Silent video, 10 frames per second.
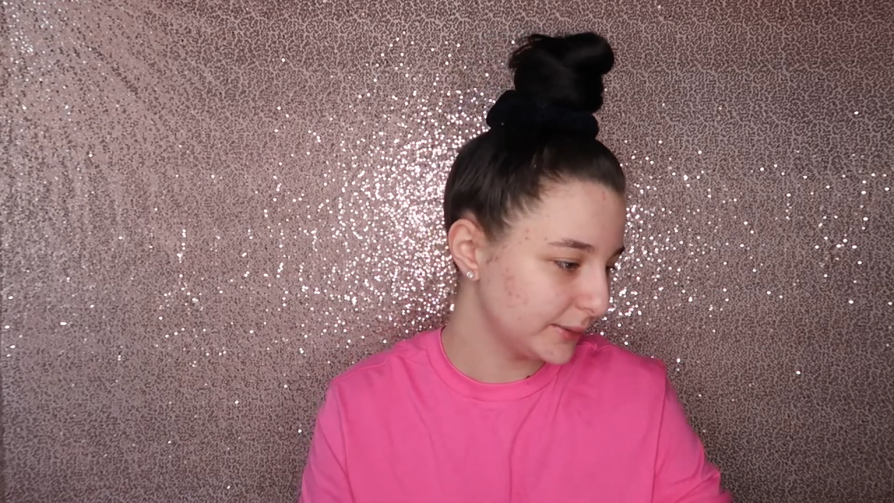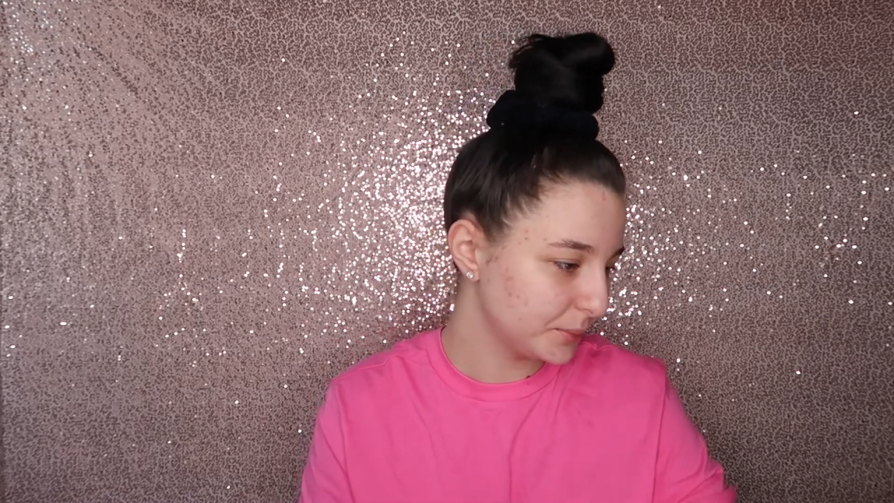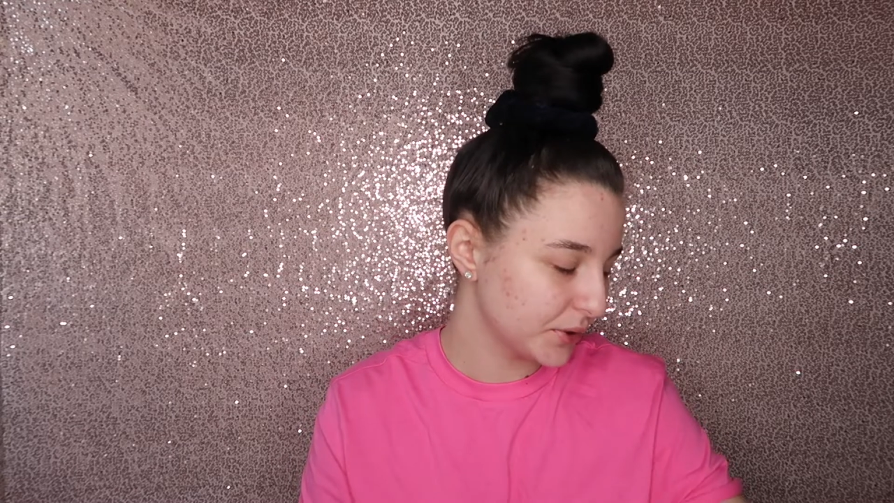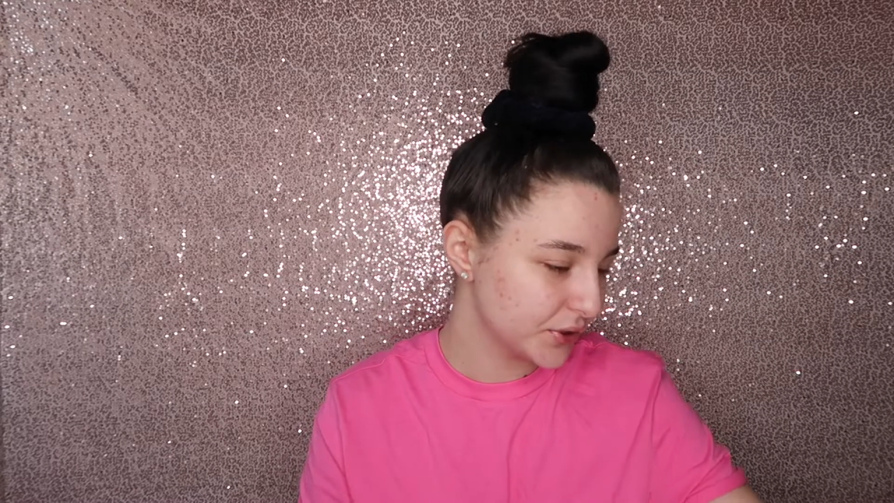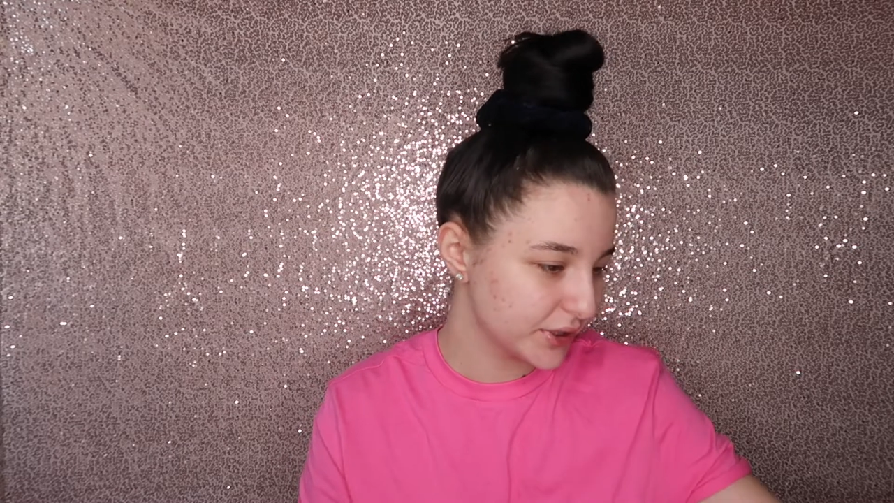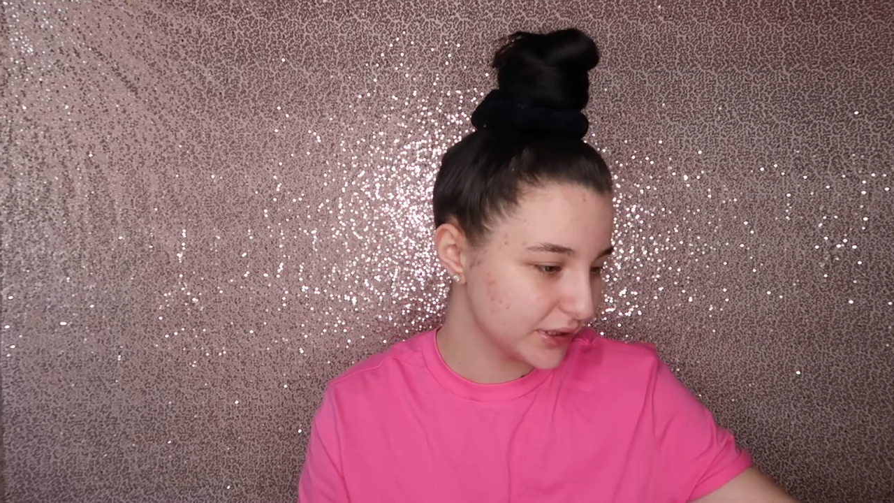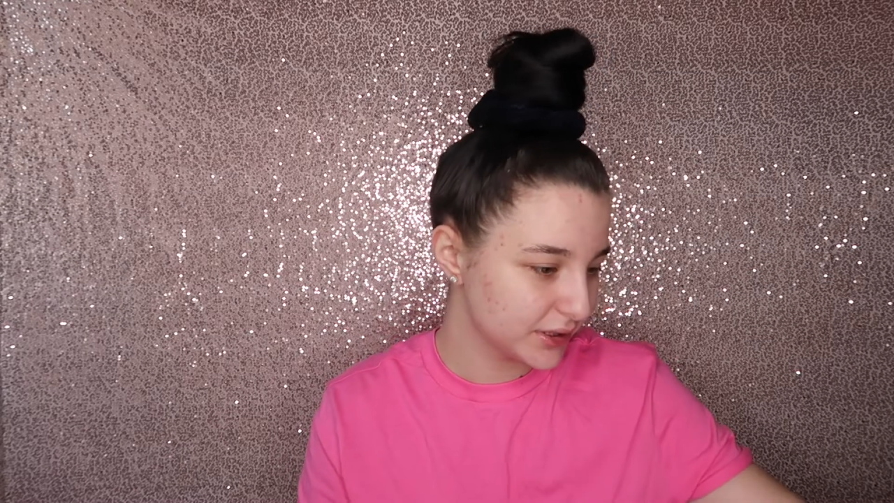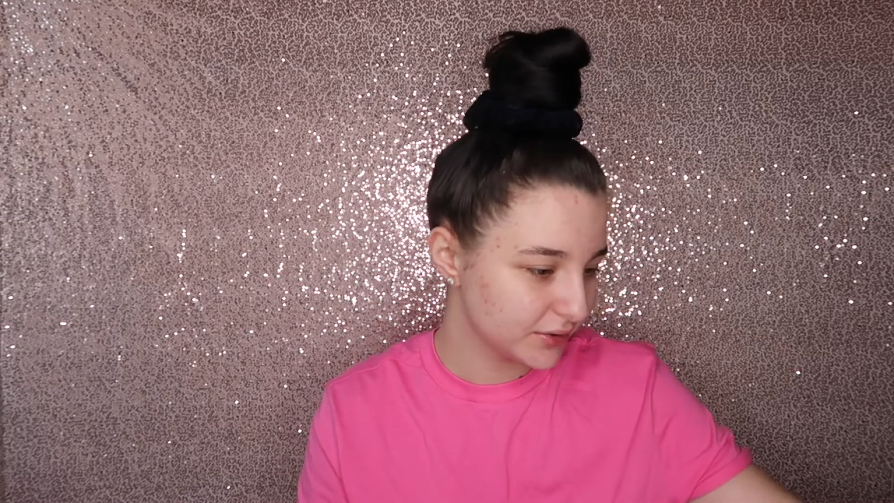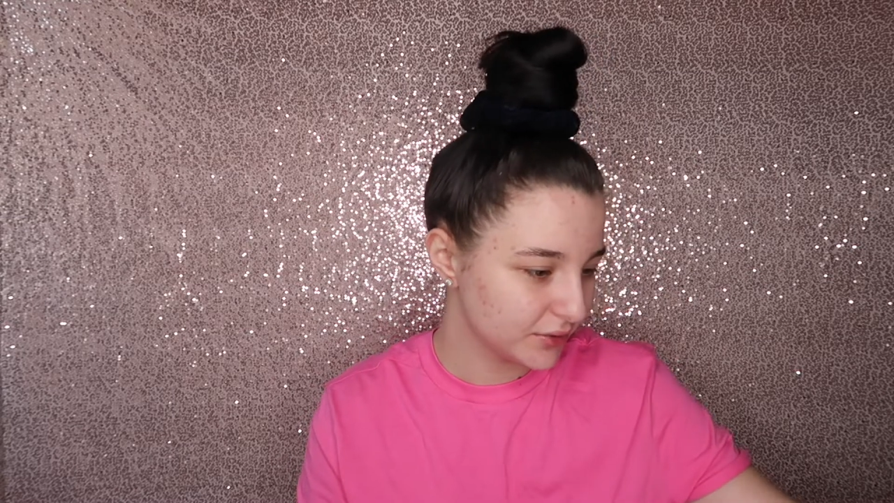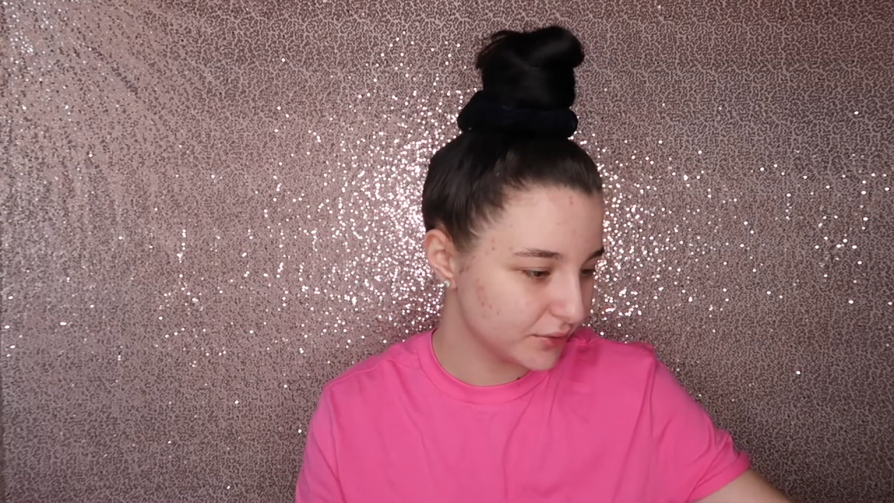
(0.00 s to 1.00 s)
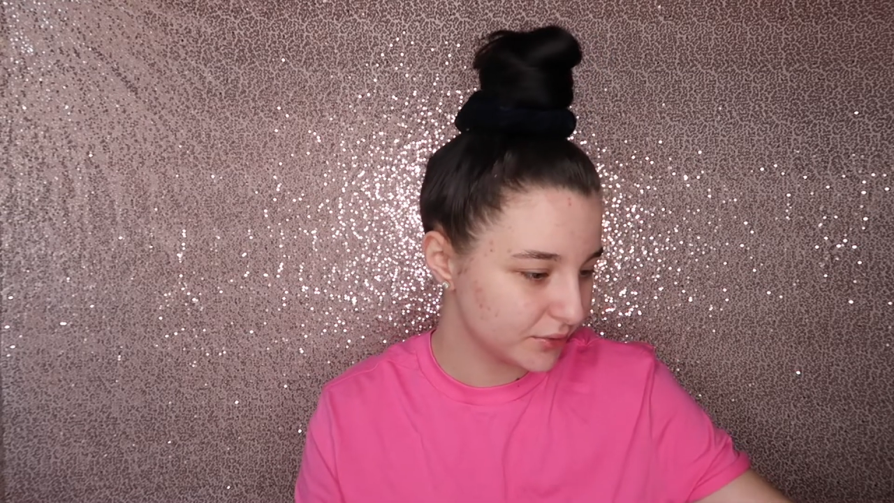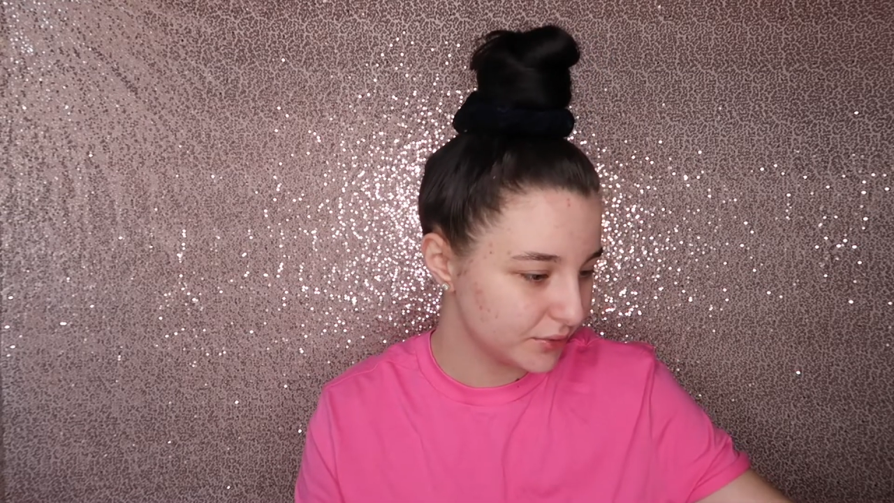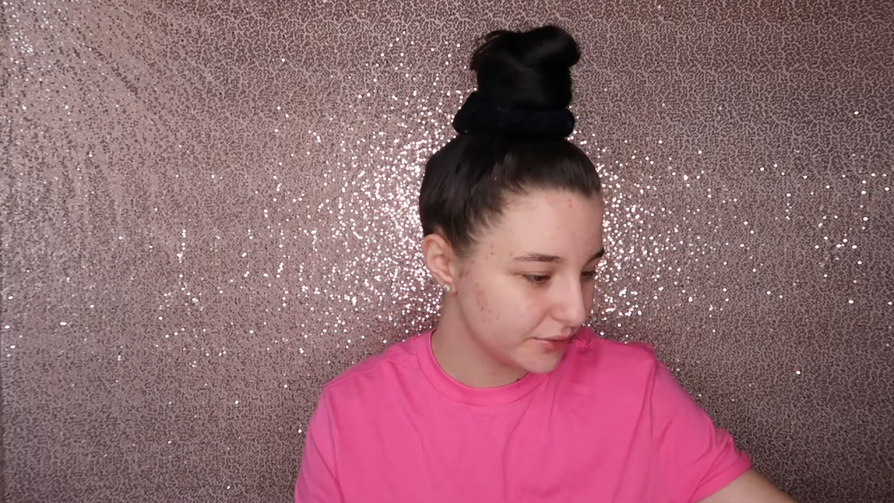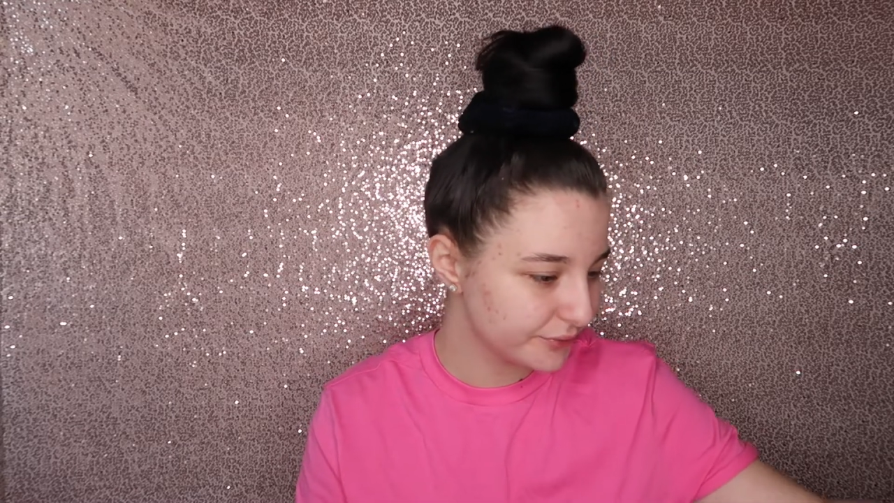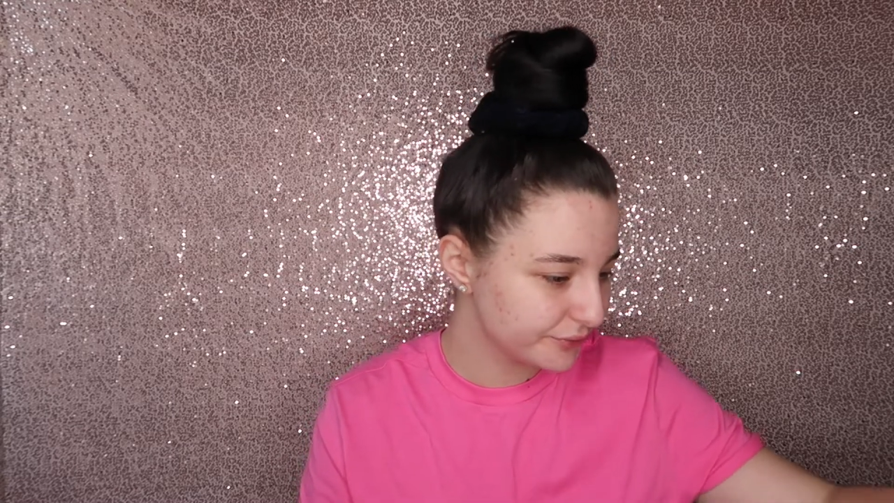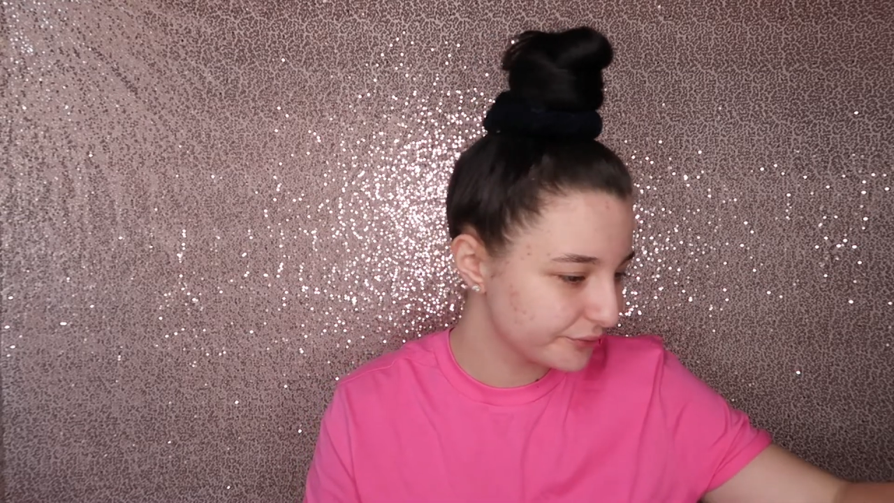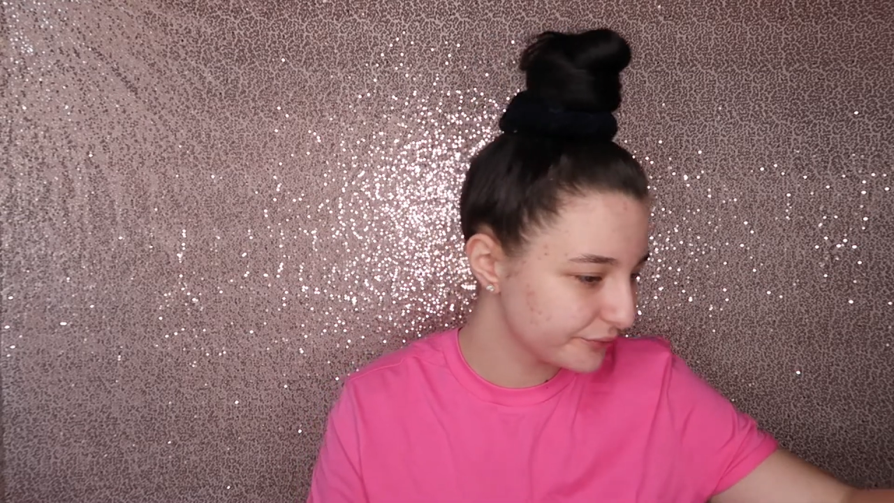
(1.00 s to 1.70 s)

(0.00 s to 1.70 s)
brushes or not for